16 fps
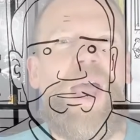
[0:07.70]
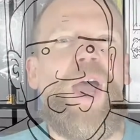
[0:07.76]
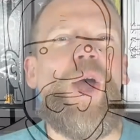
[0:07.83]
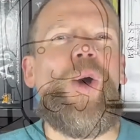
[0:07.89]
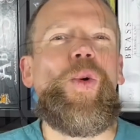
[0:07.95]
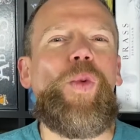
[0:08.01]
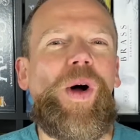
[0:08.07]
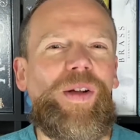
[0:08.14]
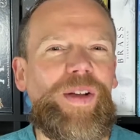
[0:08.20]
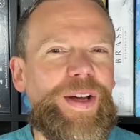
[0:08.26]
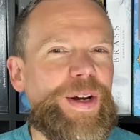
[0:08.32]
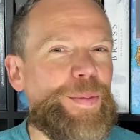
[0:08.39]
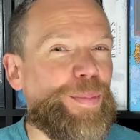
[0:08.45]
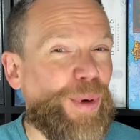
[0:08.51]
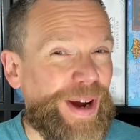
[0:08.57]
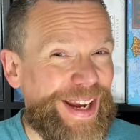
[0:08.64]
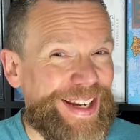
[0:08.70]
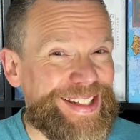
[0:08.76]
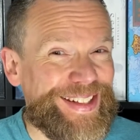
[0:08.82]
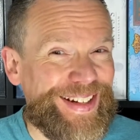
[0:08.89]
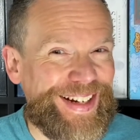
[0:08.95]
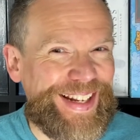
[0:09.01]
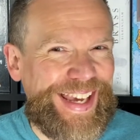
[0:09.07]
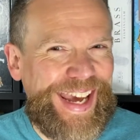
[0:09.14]
Welcome to Brains
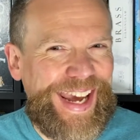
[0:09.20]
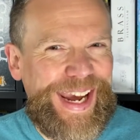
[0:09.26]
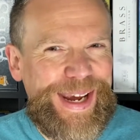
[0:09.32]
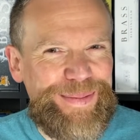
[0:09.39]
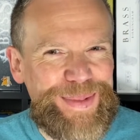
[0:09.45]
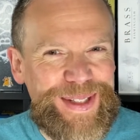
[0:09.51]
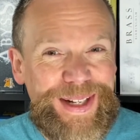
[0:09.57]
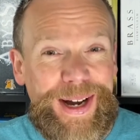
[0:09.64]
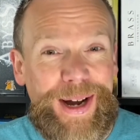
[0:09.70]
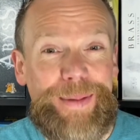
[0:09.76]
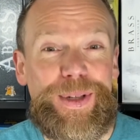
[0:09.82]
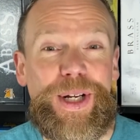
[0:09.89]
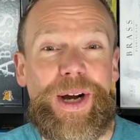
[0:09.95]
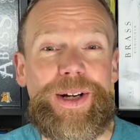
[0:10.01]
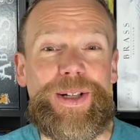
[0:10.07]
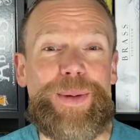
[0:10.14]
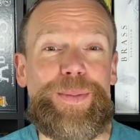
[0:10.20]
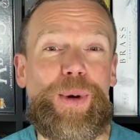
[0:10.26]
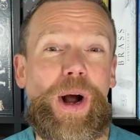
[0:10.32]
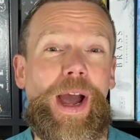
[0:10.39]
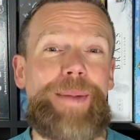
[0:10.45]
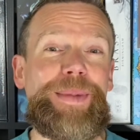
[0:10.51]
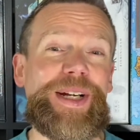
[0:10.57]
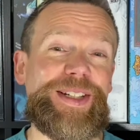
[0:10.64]
on Games. I'm Dr.
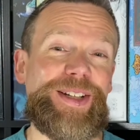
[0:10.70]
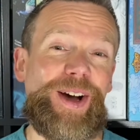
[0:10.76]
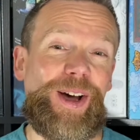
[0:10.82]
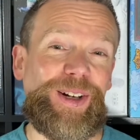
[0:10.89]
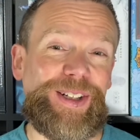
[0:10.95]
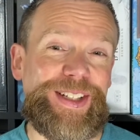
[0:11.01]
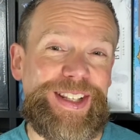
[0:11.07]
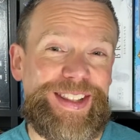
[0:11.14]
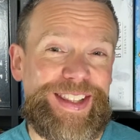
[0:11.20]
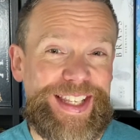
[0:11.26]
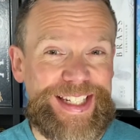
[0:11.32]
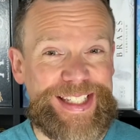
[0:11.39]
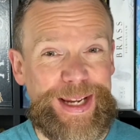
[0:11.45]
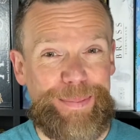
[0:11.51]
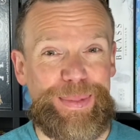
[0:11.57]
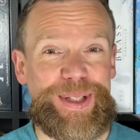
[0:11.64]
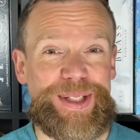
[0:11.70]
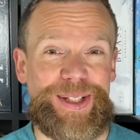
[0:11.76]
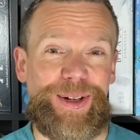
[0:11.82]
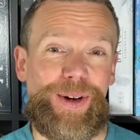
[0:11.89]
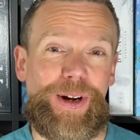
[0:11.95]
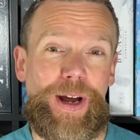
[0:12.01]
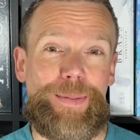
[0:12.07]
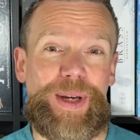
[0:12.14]
Brian McDonald, and this
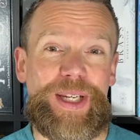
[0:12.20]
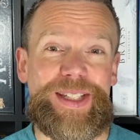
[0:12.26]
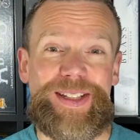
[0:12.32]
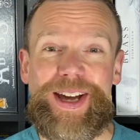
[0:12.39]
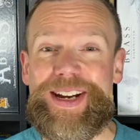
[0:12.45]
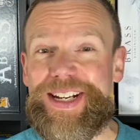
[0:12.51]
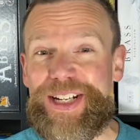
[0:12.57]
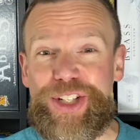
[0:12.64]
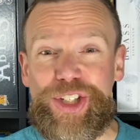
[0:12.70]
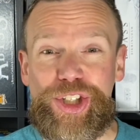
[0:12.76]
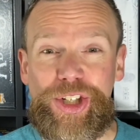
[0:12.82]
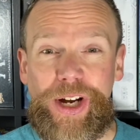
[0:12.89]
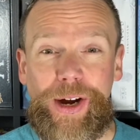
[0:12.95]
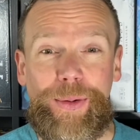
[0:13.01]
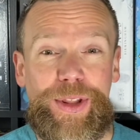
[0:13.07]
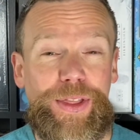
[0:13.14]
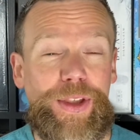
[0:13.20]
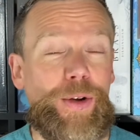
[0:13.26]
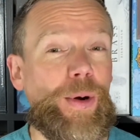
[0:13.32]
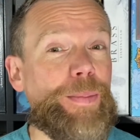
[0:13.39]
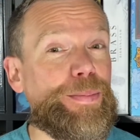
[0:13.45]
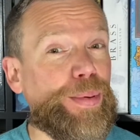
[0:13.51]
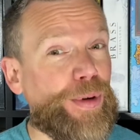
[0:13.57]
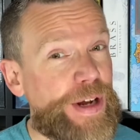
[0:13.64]
episode I'm excited to share with you a
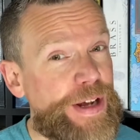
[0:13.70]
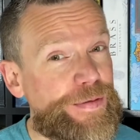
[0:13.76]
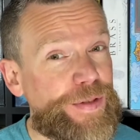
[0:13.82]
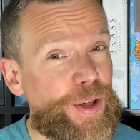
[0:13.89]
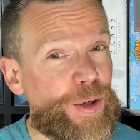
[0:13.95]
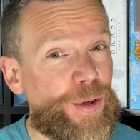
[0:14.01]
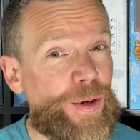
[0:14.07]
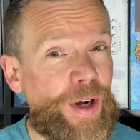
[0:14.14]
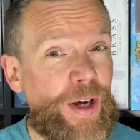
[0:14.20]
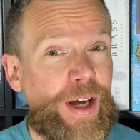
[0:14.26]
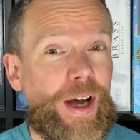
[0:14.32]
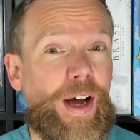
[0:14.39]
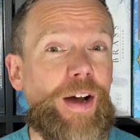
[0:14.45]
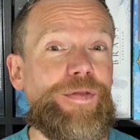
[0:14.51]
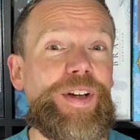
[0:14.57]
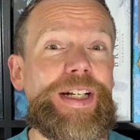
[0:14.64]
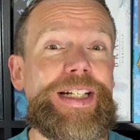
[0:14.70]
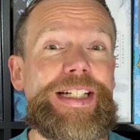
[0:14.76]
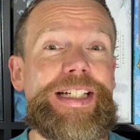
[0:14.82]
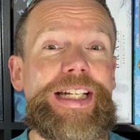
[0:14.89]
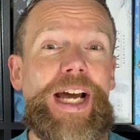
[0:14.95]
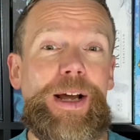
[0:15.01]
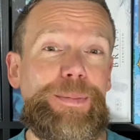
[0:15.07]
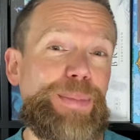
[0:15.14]
preview of a
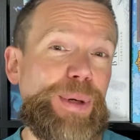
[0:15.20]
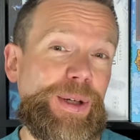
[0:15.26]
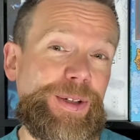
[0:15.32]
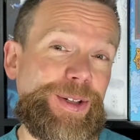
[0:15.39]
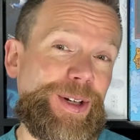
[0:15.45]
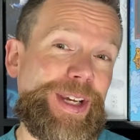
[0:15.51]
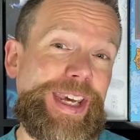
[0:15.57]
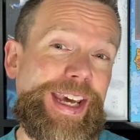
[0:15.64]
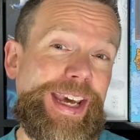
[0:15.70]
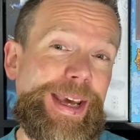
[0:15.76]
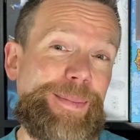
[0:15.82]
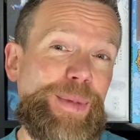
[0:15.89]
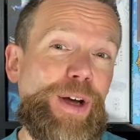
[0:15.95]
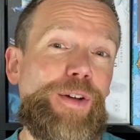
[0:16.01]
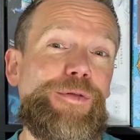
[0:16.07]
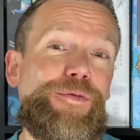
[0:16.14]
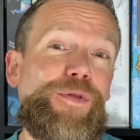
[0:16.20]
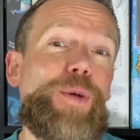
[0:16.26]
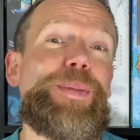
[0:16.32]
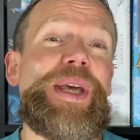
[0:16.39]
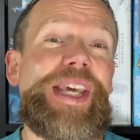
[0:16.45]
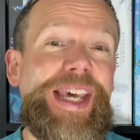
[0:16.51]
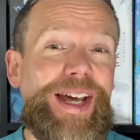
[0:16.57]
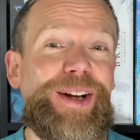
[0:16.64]
deck builder game for
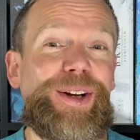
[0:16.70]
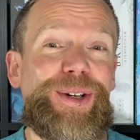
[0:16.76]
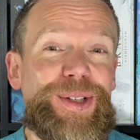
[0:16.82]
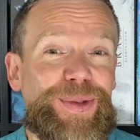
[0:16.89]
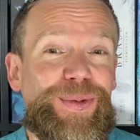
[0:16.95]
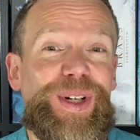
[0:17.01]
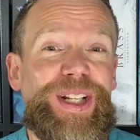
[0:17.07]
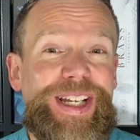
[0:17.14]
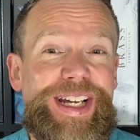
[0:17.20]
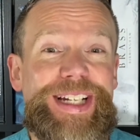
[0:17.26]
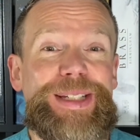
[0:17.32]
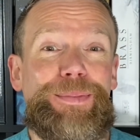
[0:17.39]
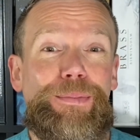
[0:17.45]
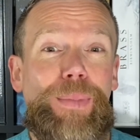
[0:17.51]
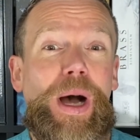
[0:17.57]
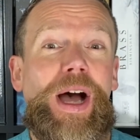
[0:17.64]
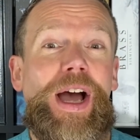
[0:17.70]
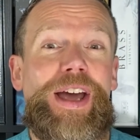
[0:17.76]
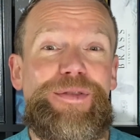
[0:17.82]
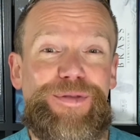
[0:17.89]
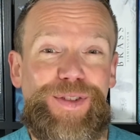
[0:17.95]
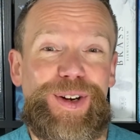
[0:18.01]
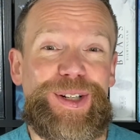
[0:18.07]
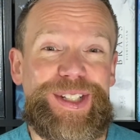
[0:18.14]
beginners. Really, it's my
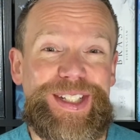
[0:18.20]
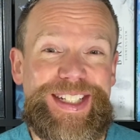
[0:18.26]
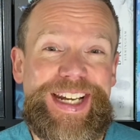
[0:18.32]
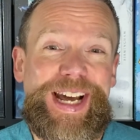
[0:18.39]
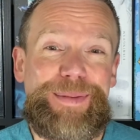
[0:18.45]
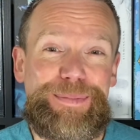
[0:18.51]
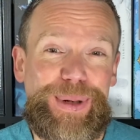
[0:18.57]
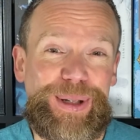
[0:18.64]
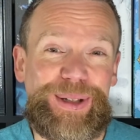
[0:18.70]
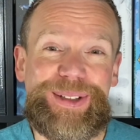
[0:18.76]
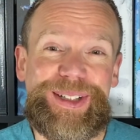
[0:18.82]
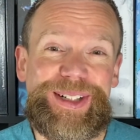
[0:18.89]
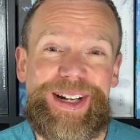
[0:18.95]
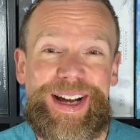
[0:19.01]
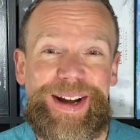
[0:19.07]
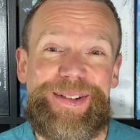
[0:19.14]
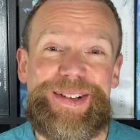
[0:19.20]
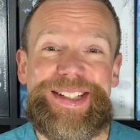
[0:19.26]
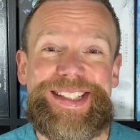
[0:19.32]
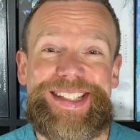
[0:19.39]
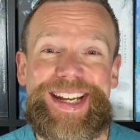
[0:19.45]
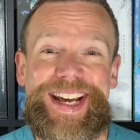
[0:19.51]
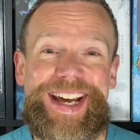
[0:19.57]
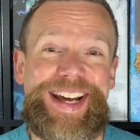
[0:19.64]
first deck builder, I would
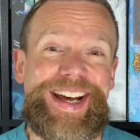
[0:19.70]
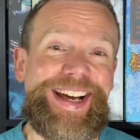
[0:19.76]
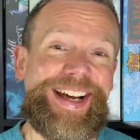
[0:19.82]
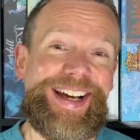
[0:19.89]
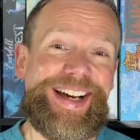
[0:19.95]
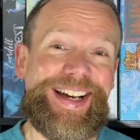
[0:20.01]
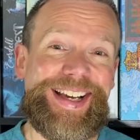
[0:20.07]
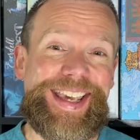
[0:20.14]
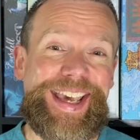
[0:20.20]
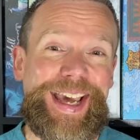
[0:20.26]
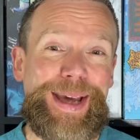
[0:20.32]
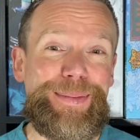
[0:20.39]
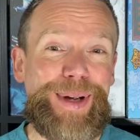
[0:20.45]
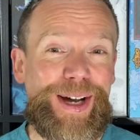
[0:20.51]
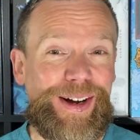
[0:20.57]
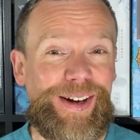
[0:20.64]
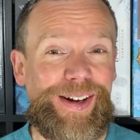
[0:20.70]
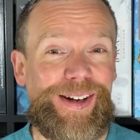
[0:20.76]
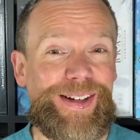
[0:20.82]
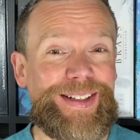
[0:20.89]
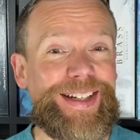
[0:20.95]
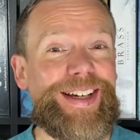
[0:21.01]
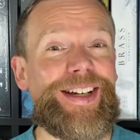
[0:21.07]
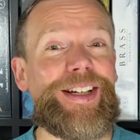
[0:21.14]
say, a game
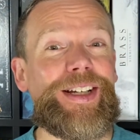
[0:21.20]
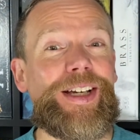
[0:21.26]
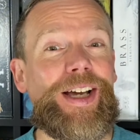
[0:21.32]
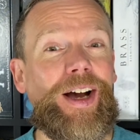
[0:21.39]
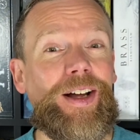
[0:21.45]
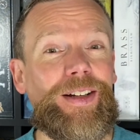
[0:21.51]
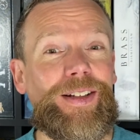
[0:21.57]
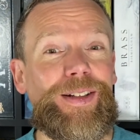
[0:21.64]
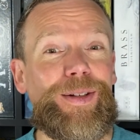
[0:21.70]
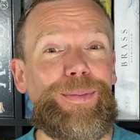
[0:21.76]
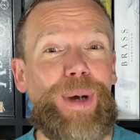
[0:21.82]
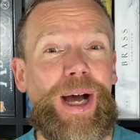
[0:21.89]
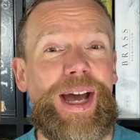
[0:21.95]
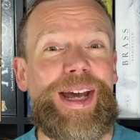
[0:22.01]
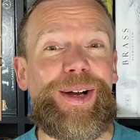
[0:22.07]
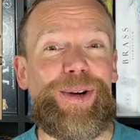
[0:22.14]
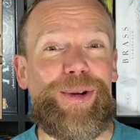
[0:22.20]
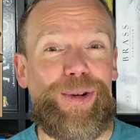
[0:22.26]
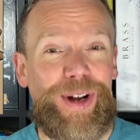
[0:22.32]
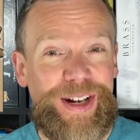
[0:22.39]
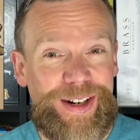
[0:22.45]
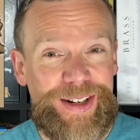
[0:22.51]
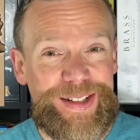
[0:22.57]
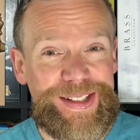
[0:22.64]
called Colour My
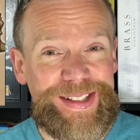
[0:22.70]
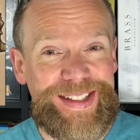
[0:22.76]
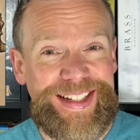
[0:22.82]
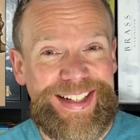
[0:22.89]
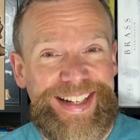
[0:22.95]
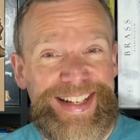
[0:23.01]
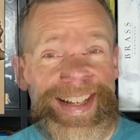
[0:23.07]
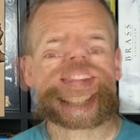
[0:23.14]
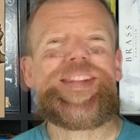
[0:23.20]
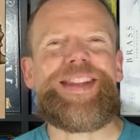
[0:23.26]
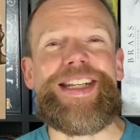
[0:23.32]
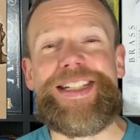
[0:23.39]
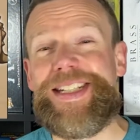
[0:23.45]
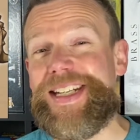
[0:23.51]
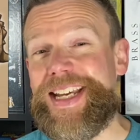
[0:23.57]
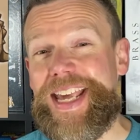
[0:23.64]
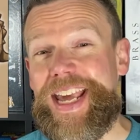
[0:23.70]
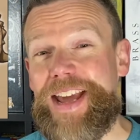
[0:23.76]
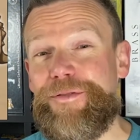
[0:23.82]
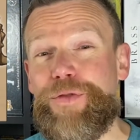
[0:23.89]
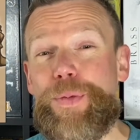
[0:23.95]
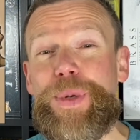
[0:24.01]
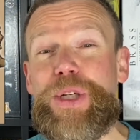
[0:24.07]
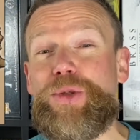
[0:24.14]
Kritters. This is a game
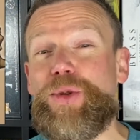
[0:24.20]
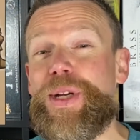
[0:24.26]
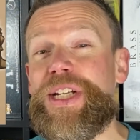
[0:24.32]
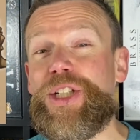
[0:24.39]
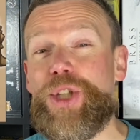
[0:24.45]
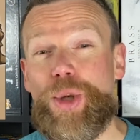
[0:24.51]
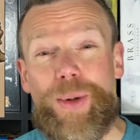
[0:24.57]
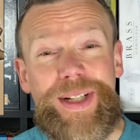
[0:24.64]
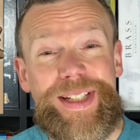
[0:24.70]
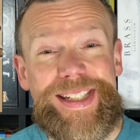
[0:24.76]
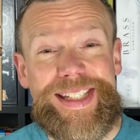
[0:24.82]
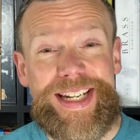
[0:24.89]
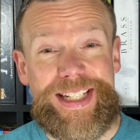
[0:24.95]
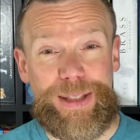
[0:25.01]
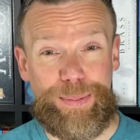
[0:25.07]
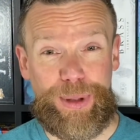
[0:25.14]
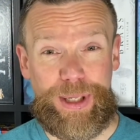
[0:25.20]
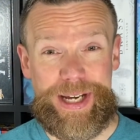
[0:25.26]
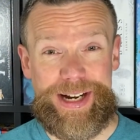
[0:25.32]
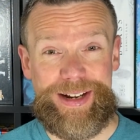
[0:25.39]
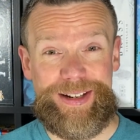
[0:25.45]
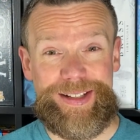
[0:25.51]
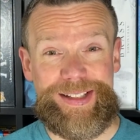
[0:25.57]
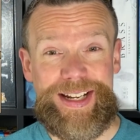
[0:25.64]
for between 2 and 6
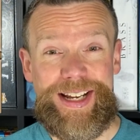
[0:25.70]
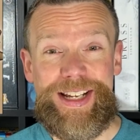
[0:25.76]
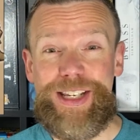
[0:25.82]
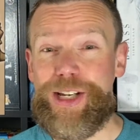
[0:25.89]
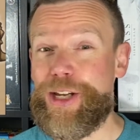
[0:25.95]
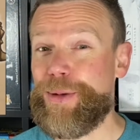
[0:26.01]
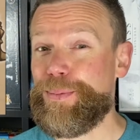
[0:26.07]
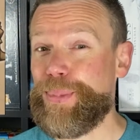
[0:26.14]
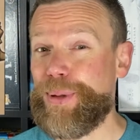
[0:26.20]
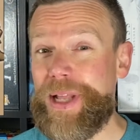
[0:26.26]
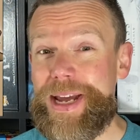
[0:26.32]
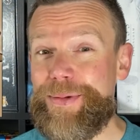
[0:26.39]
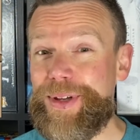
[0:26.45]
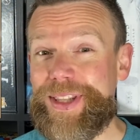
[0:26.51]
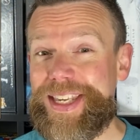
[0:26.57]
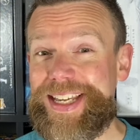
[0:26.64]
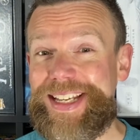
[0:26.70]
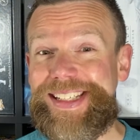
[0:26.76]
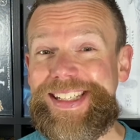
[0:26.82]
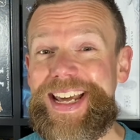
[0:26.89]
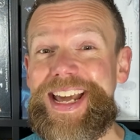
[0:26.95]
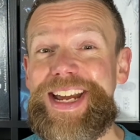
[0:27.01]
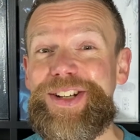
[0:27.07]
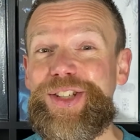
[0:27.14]
players. You can play with kids
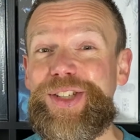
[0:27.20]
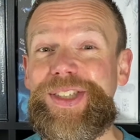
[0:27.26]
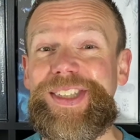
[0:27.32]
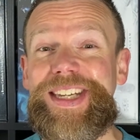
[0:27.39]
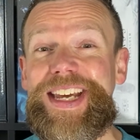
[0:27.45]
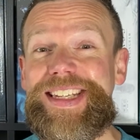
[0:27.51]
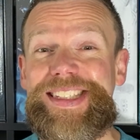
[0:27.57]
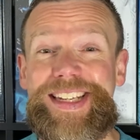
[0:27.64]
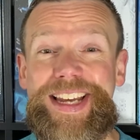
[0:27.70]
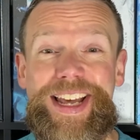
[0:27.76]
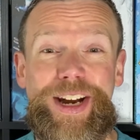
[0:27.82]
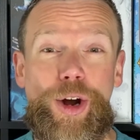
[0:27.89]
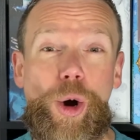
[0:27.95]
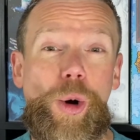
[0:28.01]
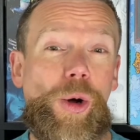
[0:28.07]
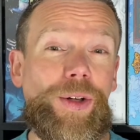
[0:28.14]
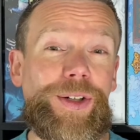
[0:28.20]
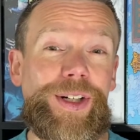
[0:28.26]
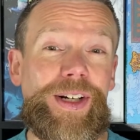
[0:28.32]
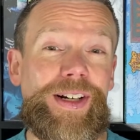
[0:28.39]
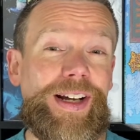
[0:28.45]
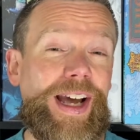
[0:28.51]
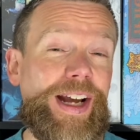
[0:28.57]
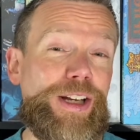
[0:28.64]
age 6 and
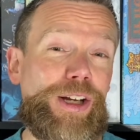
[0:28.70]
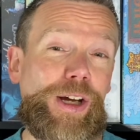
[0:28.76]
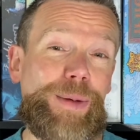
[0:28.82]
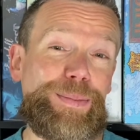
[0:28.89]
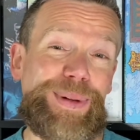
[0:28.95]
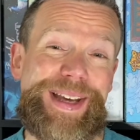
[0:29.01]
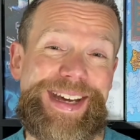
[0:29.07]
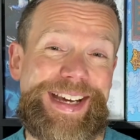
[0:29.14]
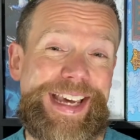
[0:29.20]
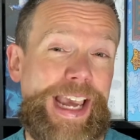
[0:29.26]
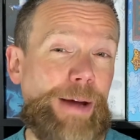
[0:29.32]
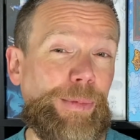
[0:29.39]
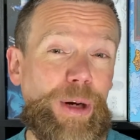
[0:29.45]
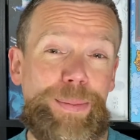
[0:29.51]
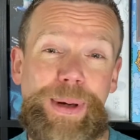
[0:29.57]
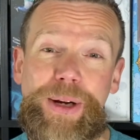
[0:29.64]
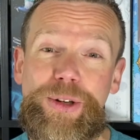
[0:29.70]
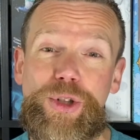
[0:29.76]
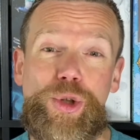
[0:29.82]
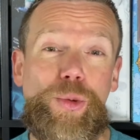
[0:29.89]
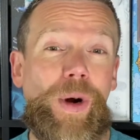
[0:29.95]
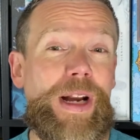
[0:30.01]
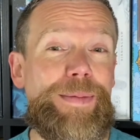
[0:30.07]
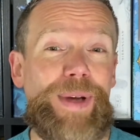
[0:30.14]
older, and you can play a game in about
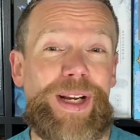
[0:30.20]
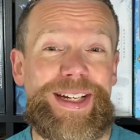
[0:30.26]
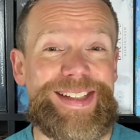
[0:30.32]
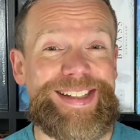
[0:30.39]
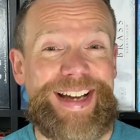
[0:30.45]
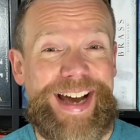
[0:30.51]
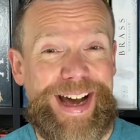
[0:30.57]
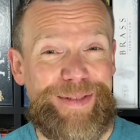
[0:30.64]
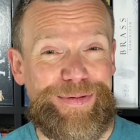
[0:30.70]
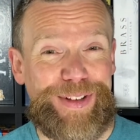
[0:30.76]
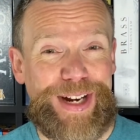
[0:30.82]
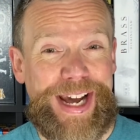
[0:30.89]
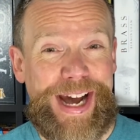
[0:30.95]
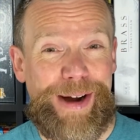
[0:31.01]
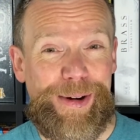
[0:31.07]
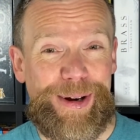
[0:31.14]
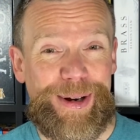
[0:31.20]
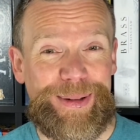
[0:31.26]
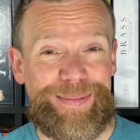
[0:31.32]
20 minutes to half an hour.